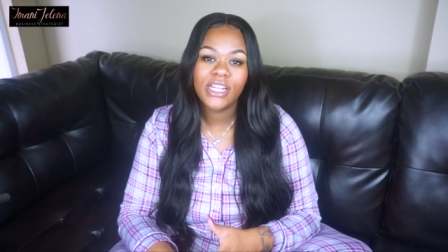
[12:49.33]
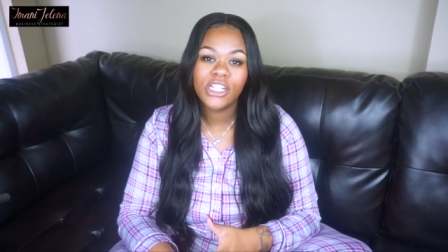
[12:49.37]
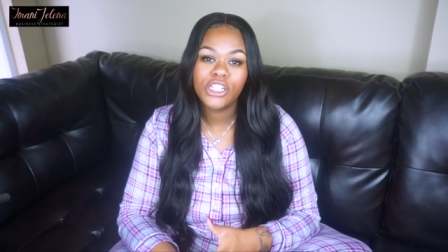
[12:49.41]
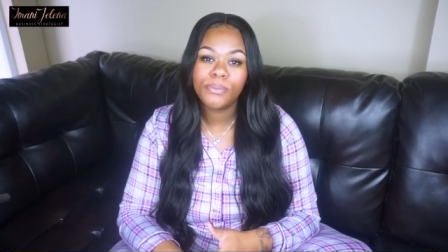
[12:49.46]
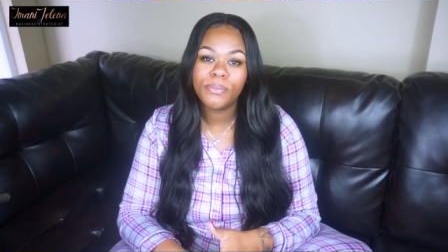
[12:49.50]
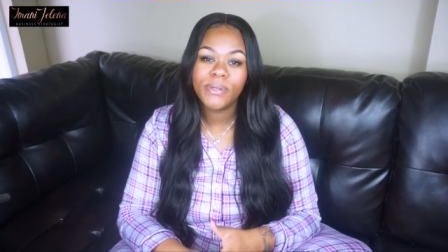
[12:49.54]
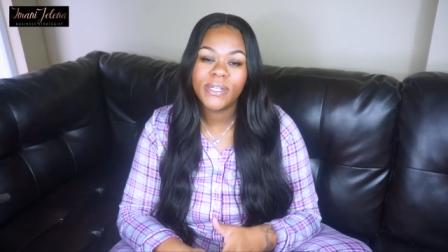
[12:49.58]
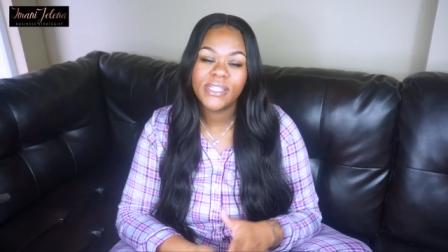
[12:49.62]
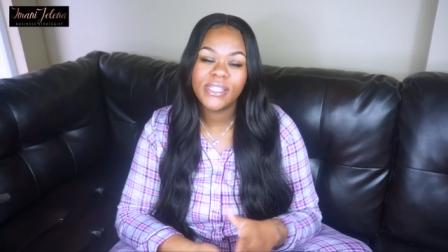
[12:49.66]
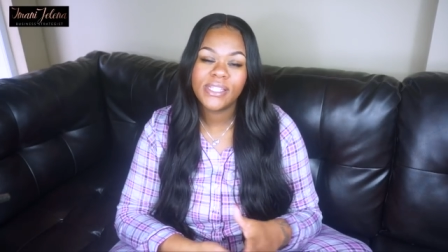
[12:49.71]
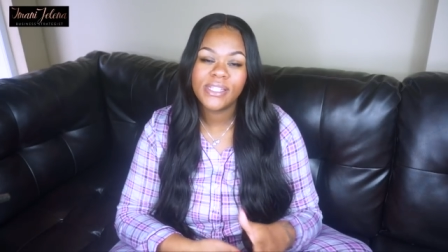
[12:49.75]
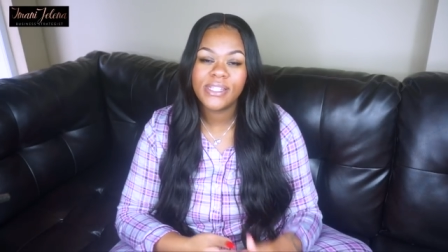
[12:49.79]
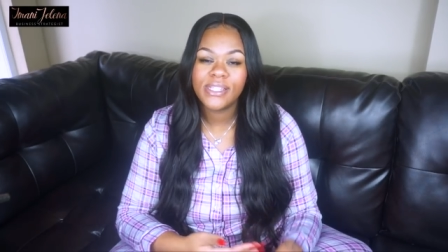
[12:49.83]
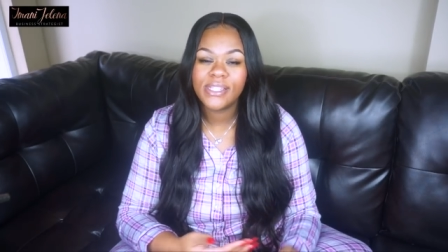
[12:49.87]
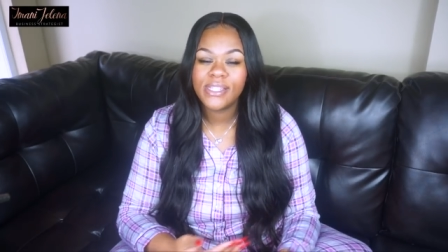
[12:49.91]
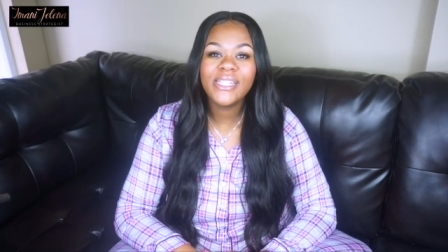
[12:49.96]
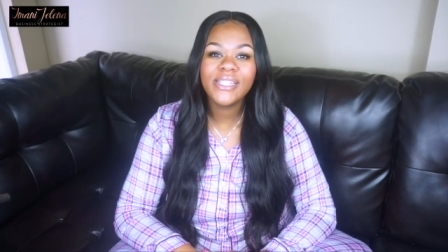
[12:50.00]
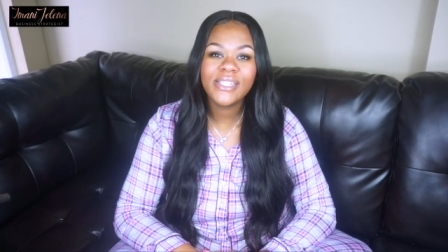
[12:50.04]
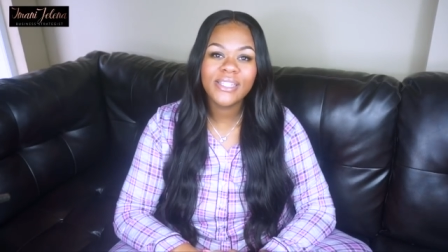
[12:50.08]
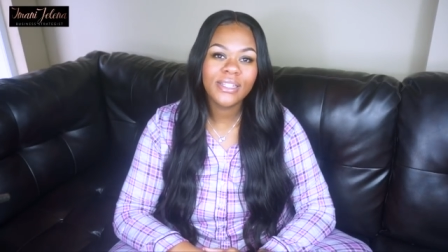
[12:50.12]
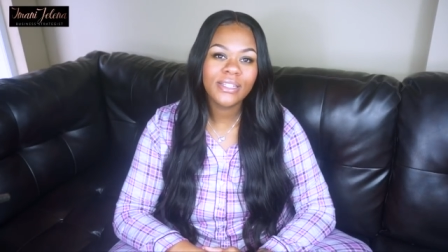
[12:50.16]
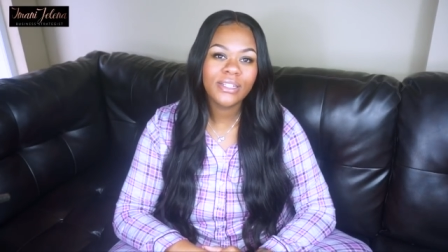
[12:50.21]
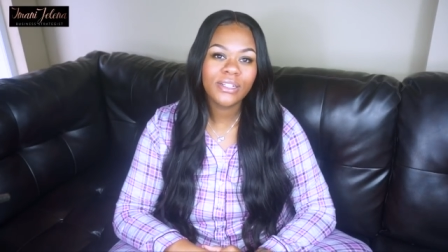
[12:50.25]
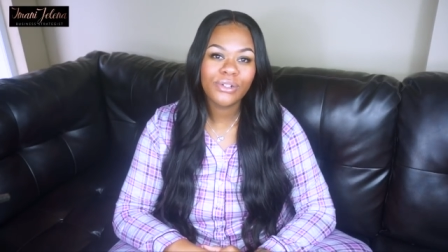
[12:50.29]
each business
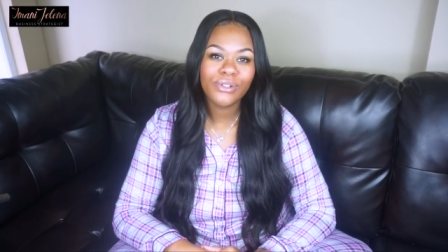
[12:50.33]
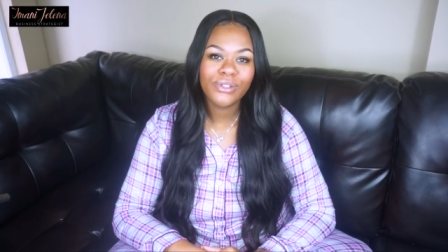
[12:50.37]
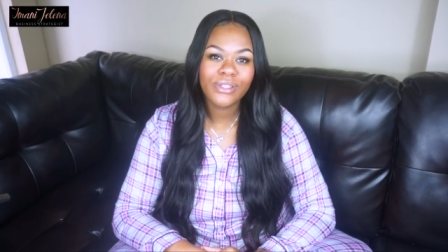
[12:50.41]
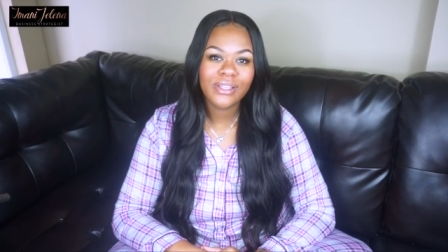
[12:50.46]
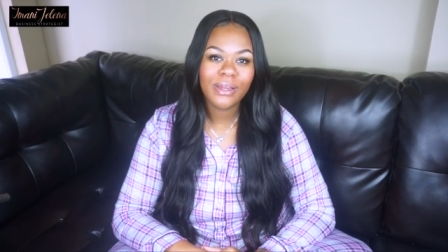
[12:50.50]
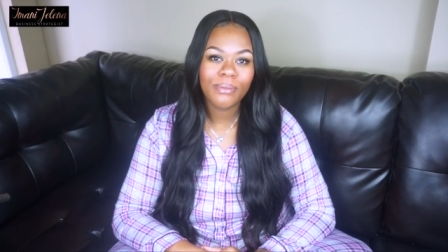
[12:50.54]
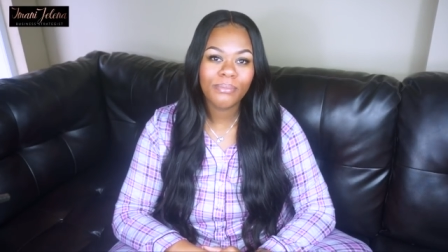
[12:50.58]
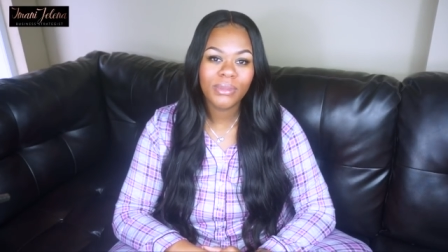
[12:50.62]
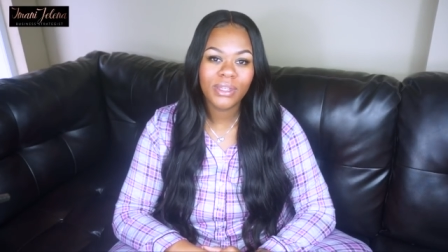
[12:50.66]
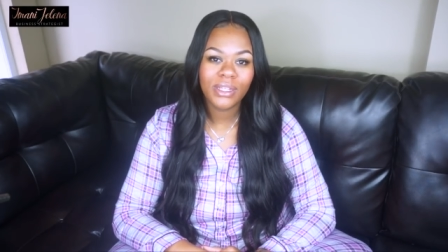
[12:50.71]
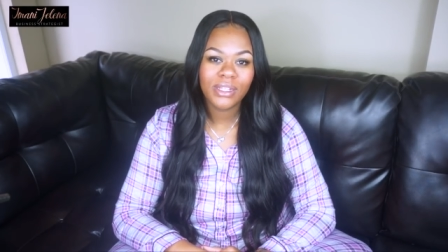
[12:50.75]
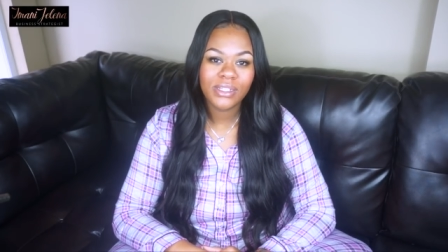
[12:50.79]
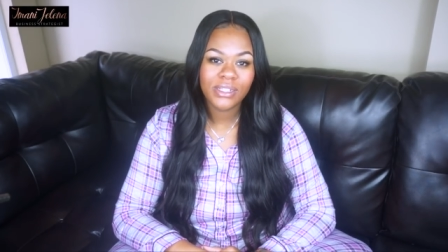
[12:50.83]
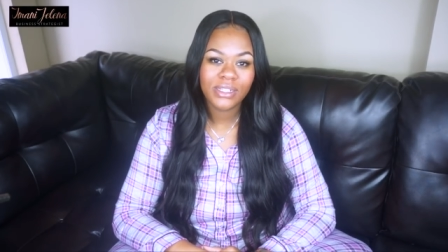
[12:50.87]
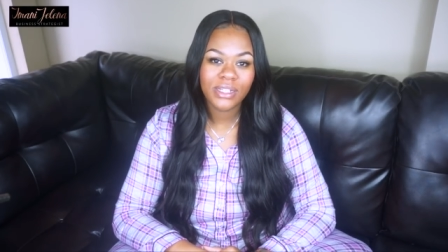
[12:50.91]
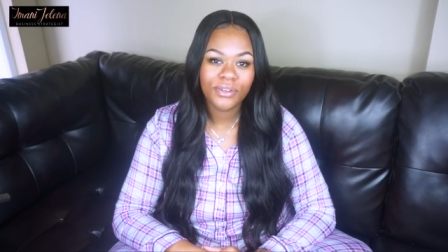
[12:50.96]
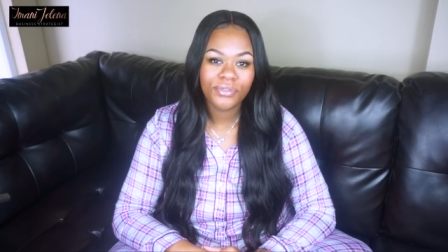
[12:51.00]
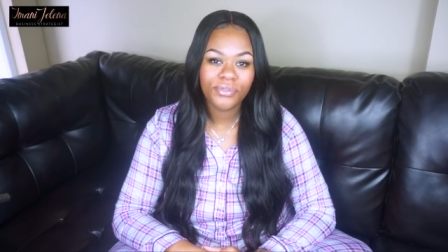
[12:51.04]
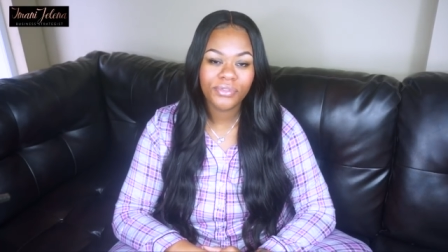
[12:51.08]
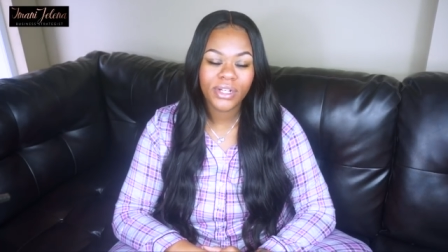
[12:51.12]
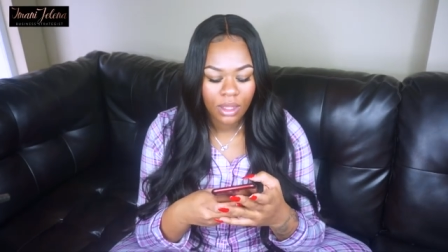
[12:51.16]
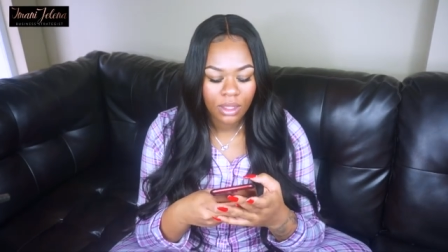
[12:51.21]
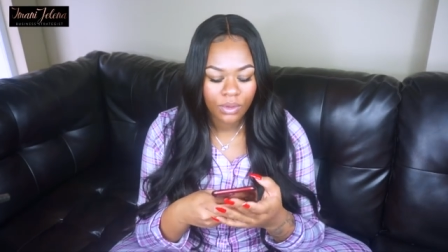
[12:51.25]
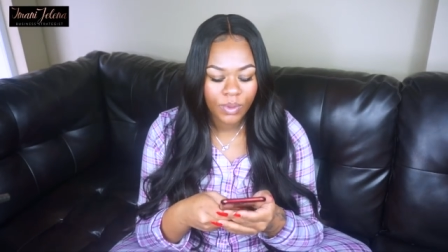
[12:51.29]
needs a little something
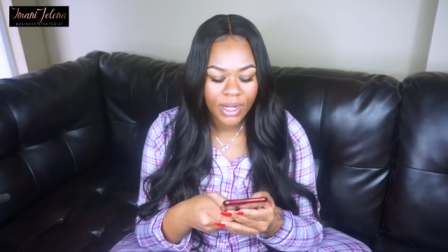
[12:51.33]
different.